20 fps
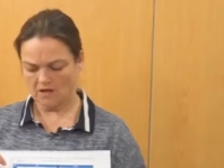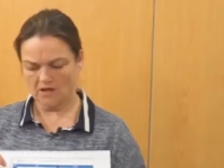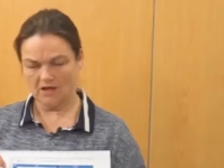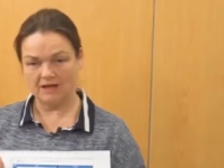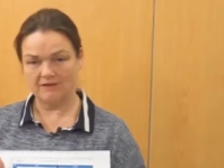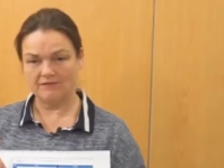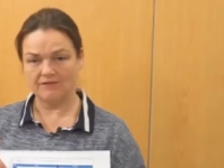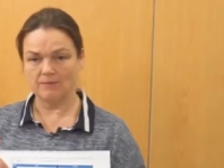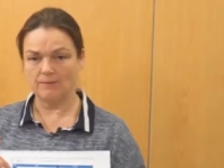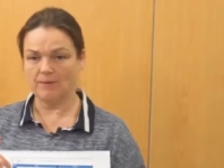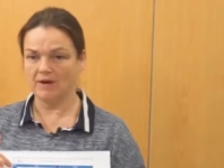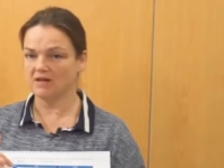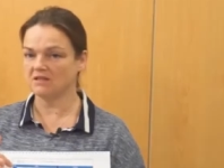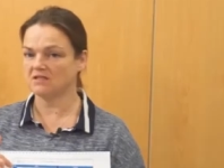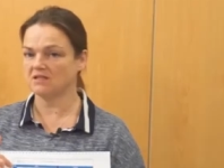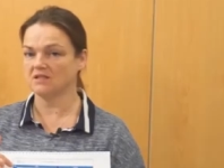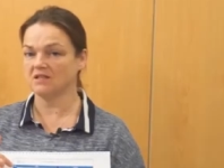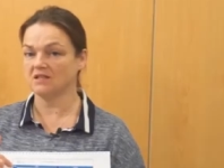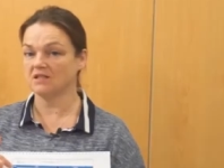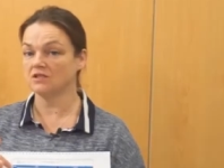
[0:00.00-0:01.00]
If the
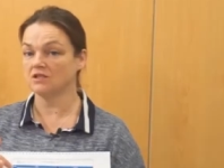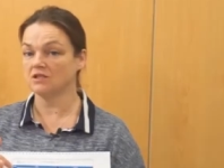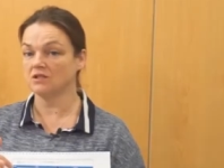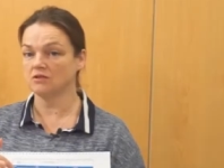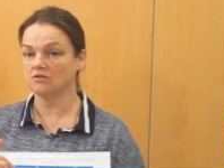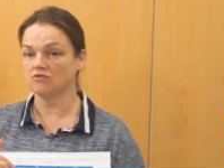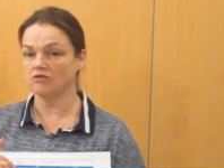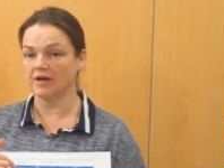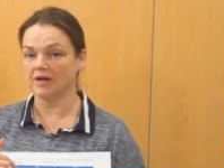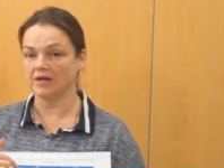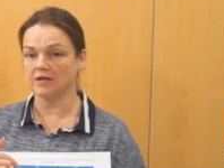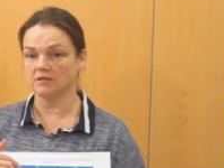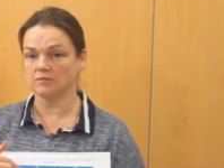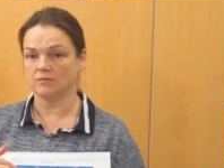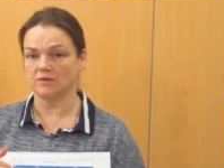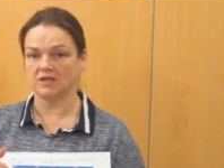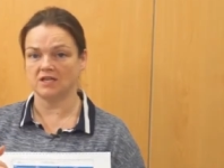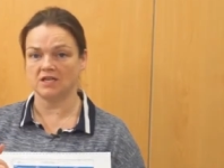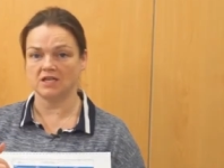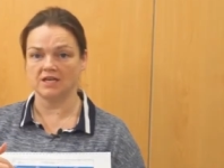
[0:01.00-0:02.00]
person had 2 drinks
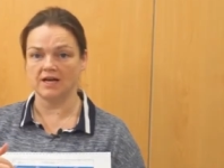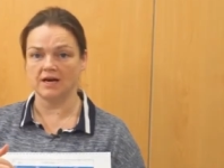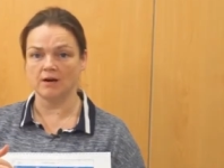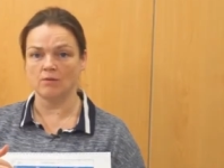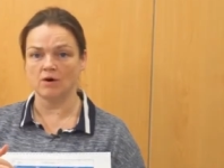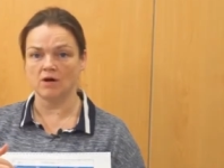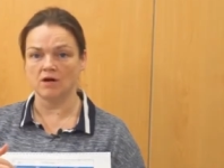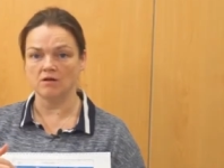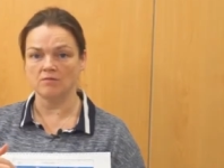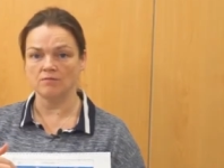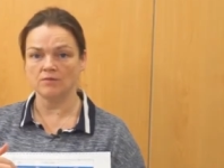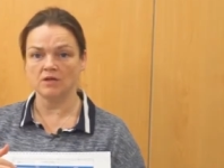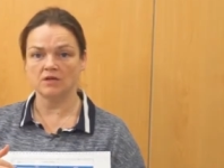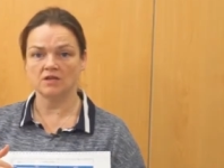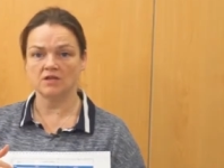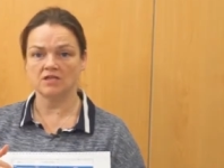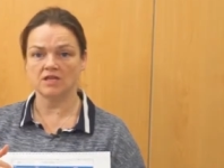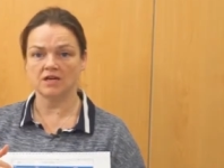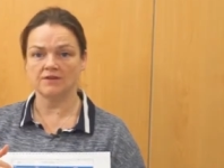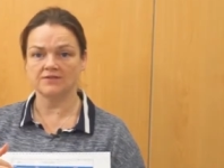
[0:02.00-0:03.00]
within an hour,
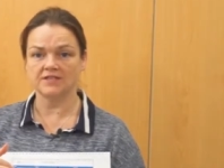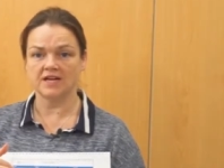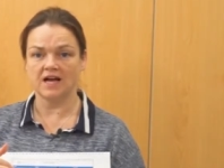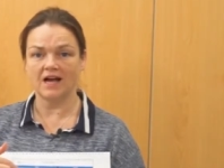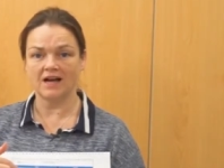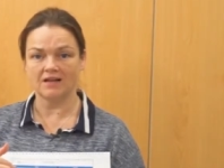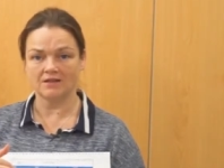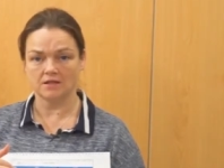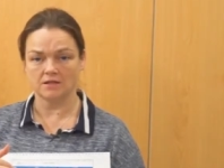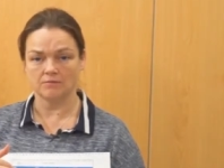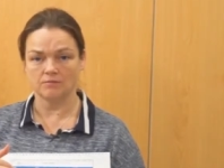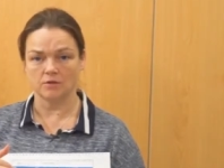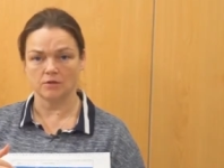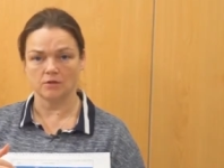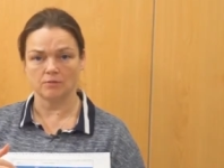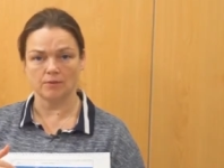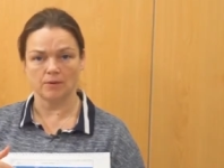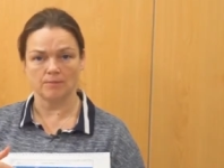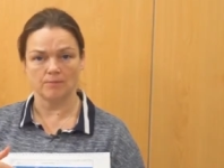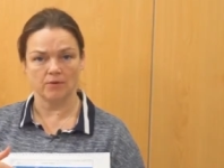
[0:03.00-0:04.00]
you'd have to add them
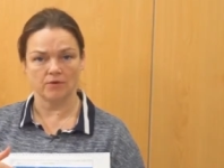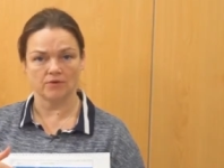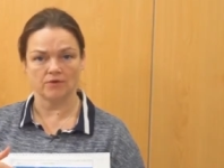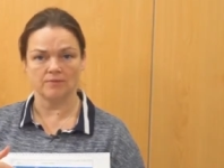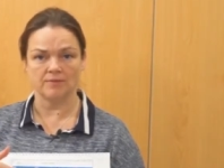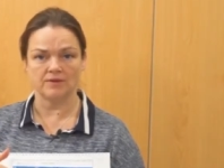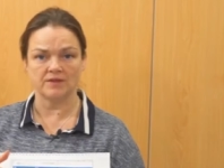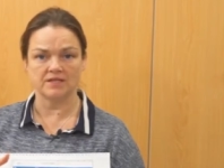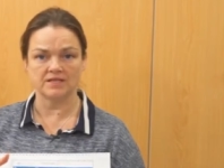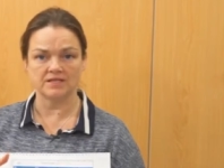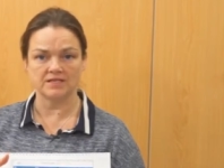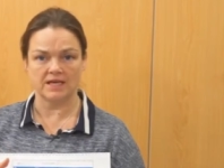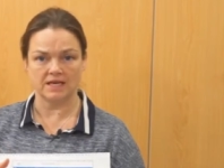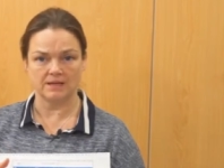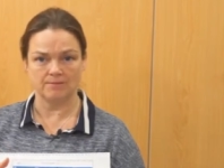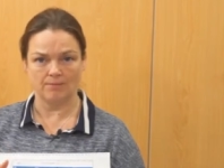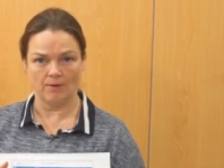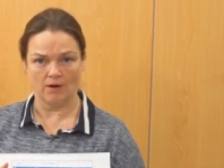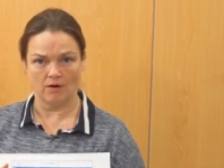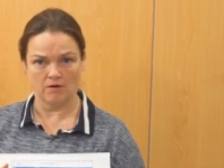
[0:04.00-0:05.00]
up and put them in the
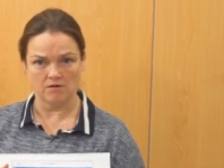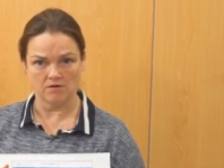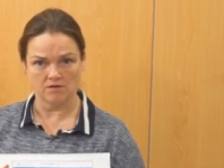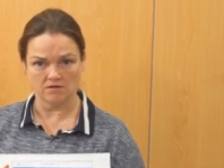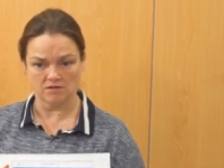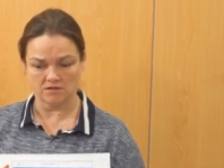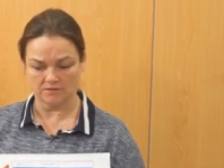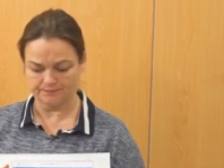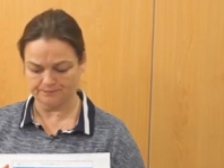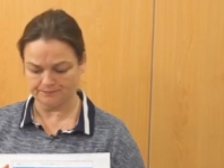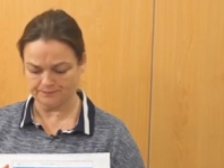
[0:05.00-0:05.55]
same box.